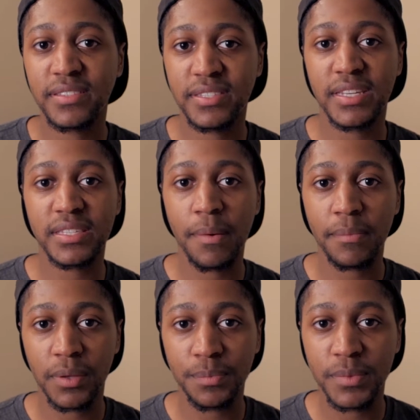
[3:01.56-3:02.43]
to see some
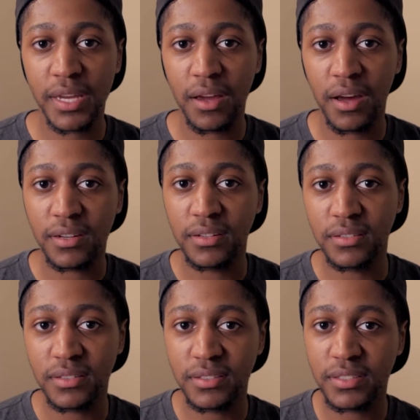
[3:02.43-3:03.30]
of them take on
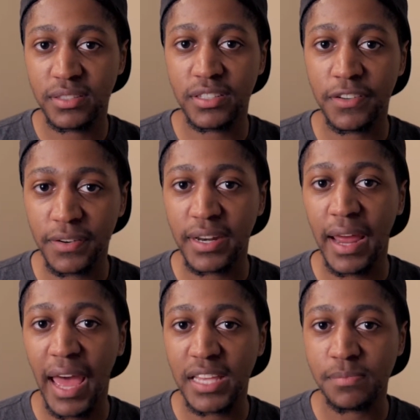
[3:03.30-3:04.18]
different
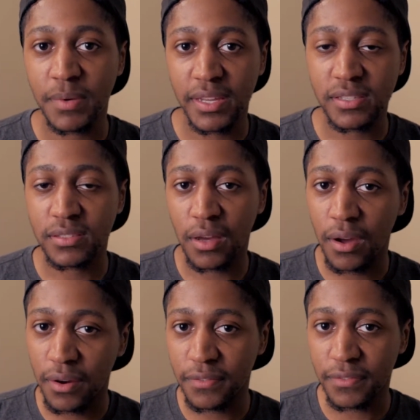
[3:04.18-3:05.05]
aspects
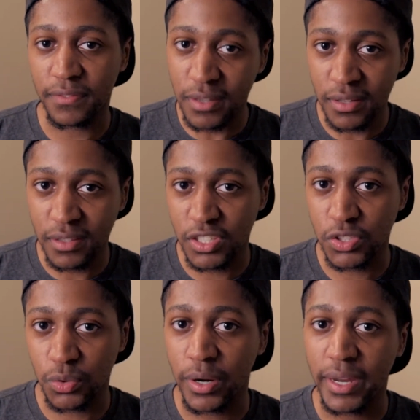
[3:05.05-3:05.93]
of the
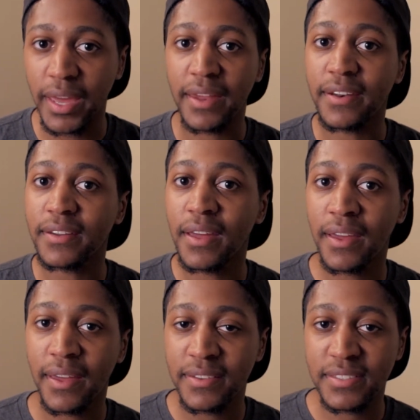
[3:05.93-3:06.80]
story and
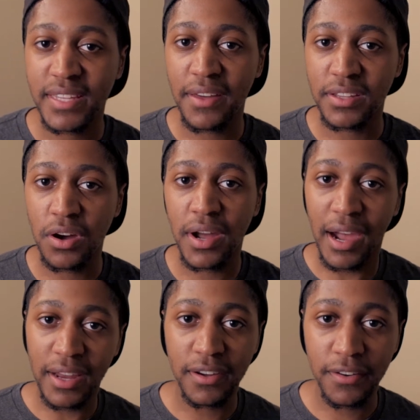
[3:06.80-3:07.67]
see how they all
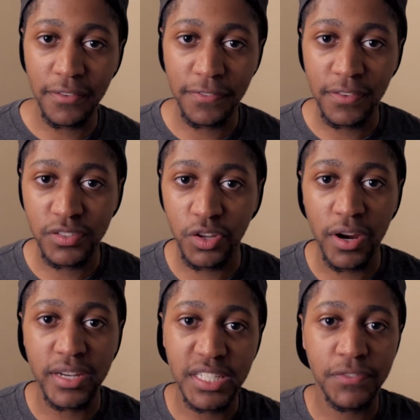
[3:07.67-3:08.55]
kind of
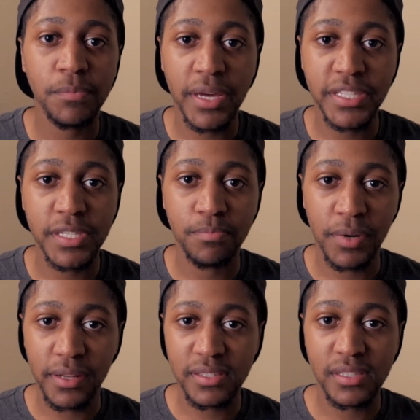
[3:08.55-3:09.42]
start in different places
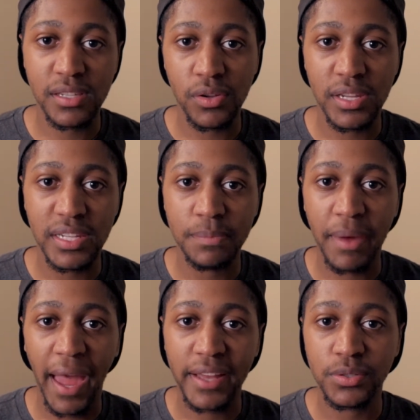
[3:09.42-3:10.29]
but slowly lead
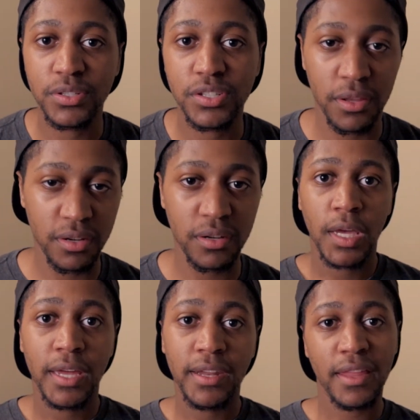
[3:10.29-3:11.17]
back to each other.
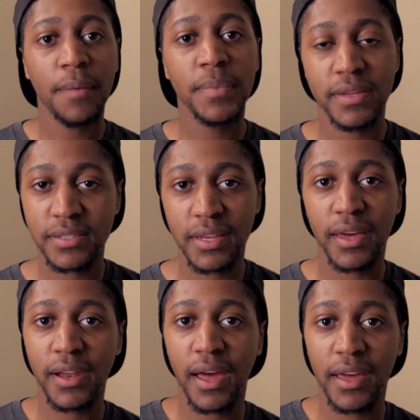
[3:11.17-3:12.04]
Now that being
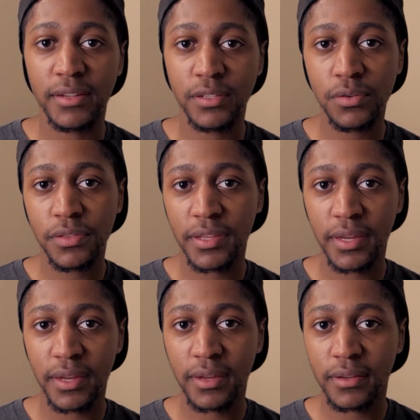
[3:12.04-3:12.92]
said, I do
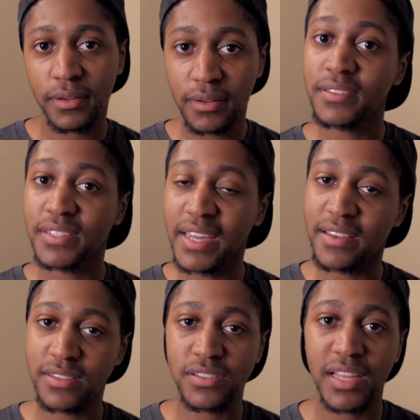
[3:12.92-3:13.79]
think, seeing
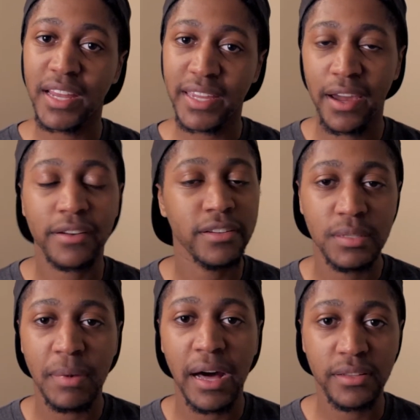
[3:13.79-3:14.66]
as there's a lot of characters
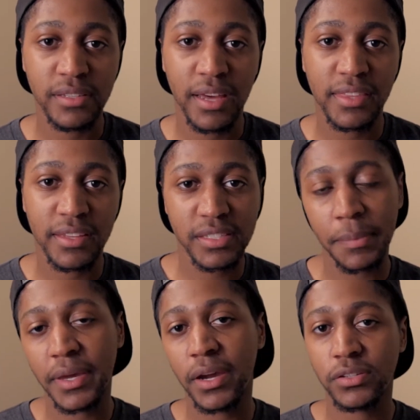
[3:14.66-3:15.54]
to balance, I think
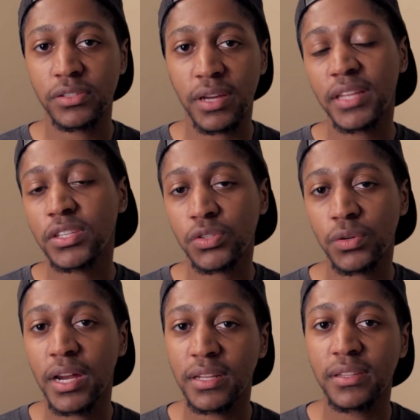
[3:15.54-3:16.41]
some characters got the
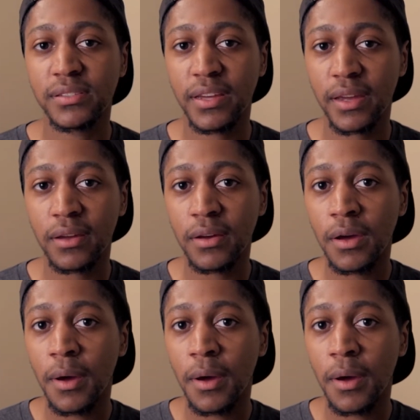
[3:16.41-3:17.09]
short end of the stick.